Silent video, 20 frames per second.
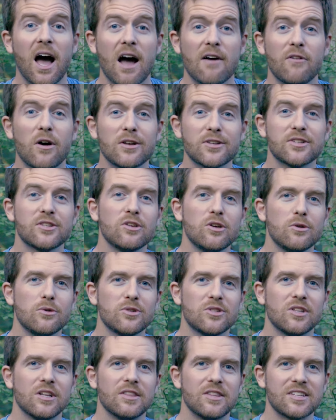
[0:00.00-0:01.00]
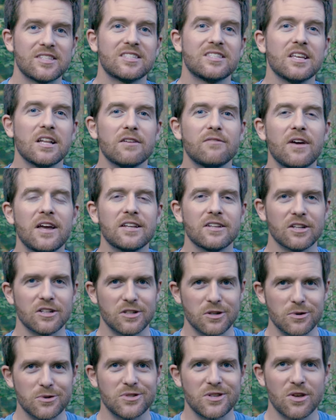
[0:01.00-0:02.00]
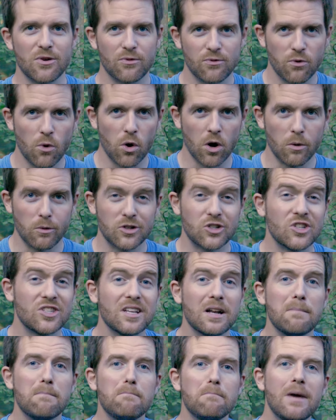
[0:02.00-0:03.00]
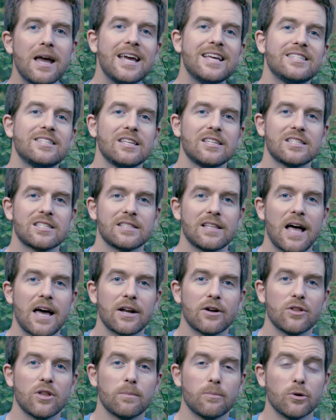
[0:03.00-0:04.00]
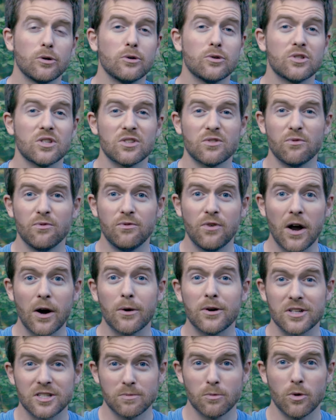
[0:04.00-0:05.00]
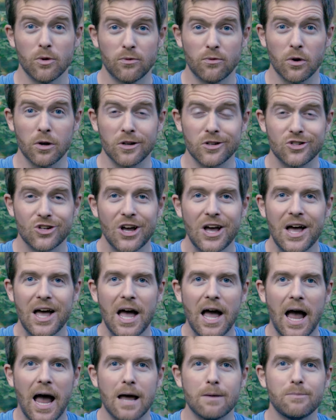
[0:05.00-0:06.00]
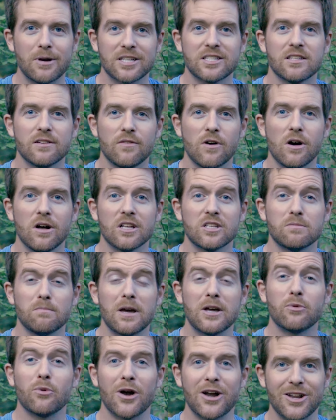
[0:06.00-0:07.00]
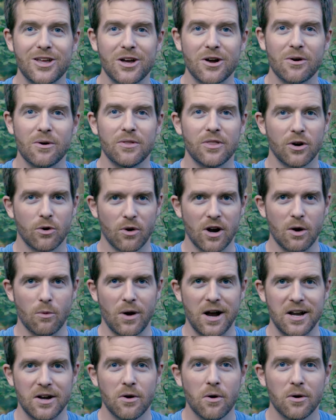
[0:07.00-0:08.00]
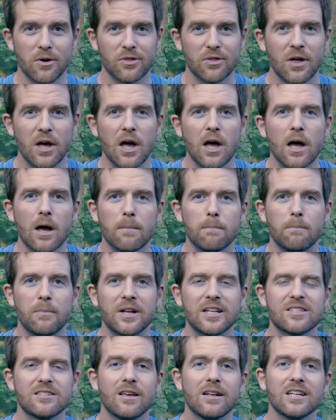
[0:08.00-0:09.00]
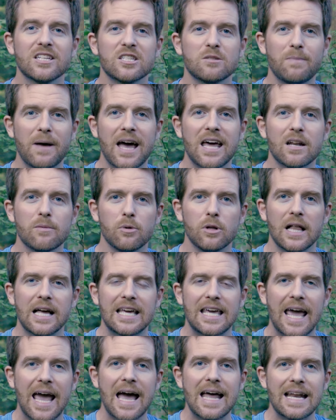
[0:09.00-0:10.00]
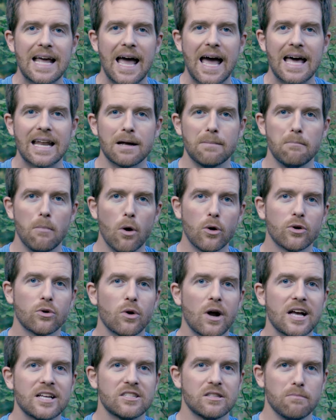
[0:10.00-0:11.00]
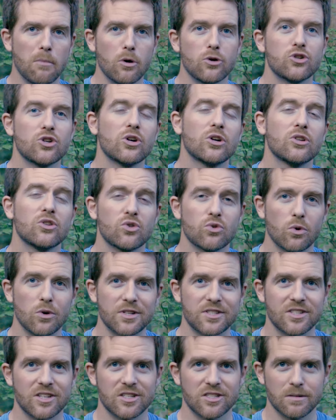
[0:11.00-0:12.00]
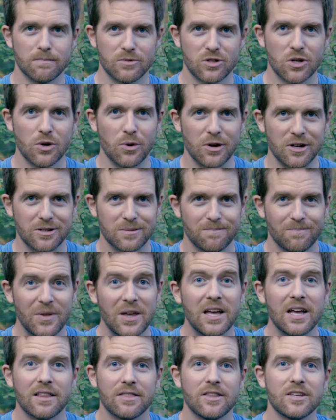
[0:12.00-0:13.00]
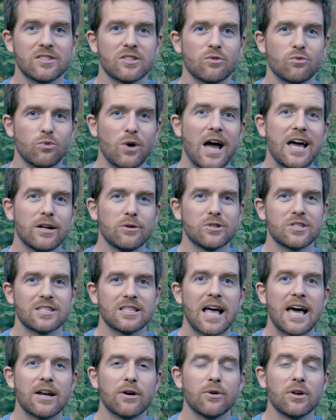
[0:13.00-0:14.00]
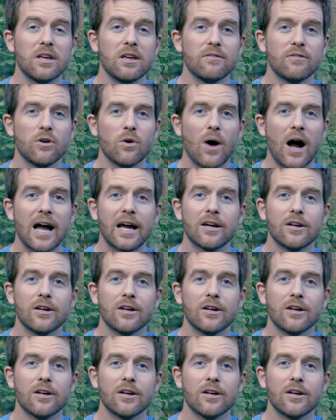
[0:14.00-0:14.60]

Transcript: I've also used the Cinematography Doozy 4, which is an amazing slider that produces very smooth footage, and best of all, it's made right here in the Great White North, but it's not expandable. I can't add a motorized motion control system to it. This Rhino Slider Evo, I